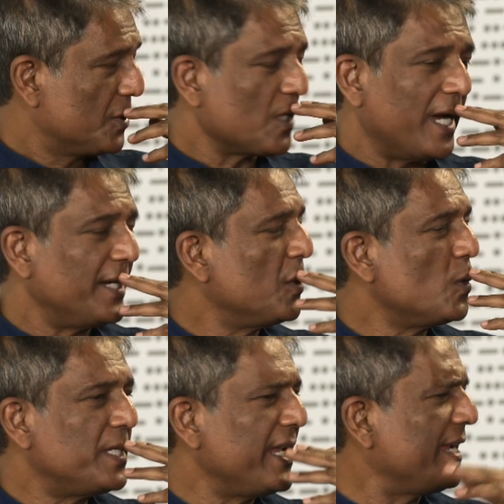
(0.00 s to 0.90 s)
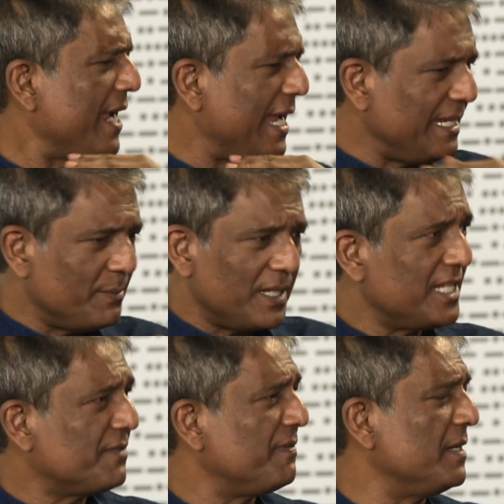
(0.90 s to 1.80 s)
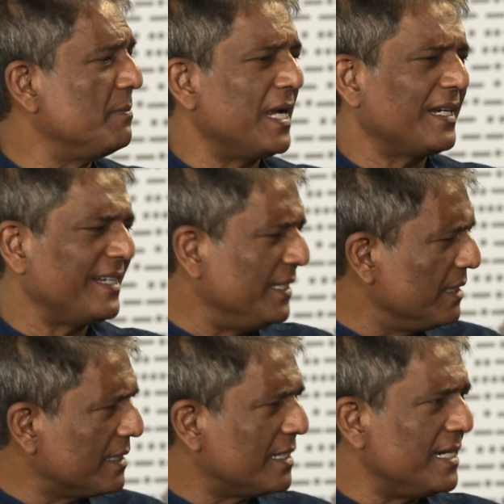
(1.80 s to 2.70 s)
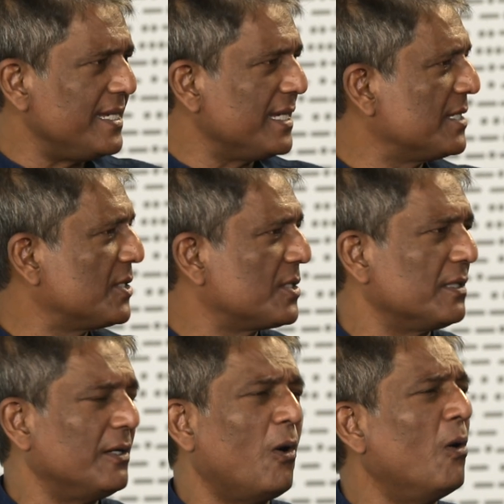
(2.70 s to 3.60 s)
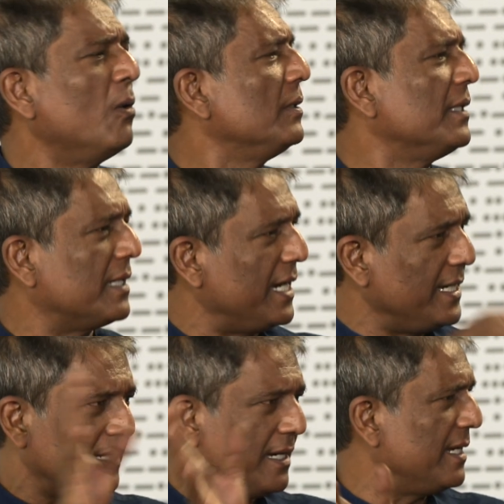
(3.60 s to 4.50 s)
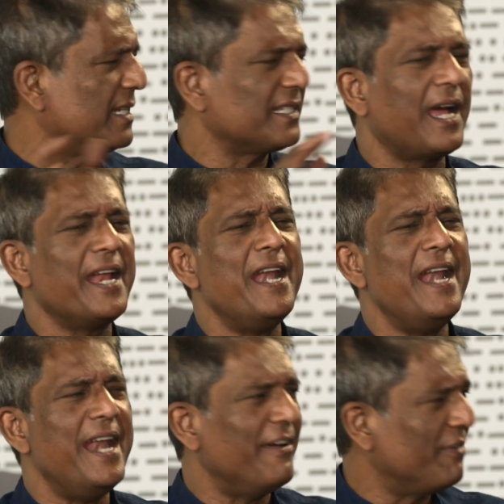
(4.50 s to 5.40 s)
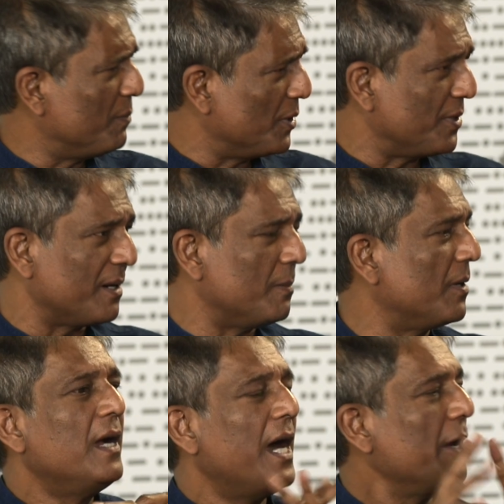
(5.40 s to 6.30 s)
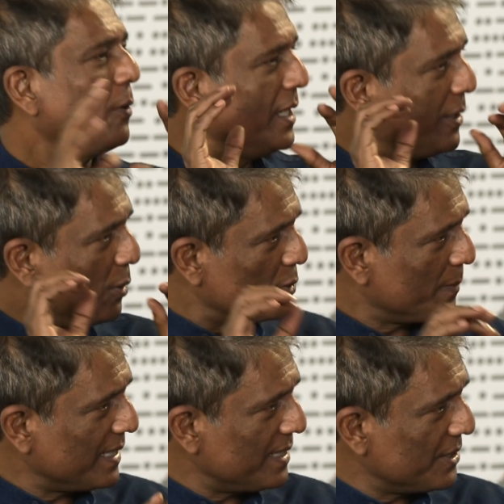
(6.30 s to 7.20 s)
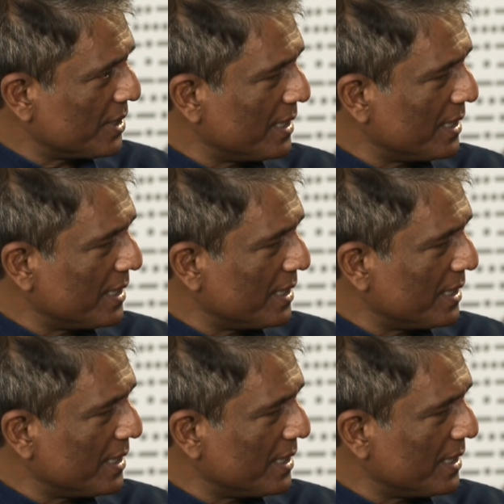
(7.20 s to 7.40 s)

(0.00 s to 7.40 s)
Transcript: So I don't take anybody's feedback, neither critics. All the great critics, I never bother about. I only go to my teacher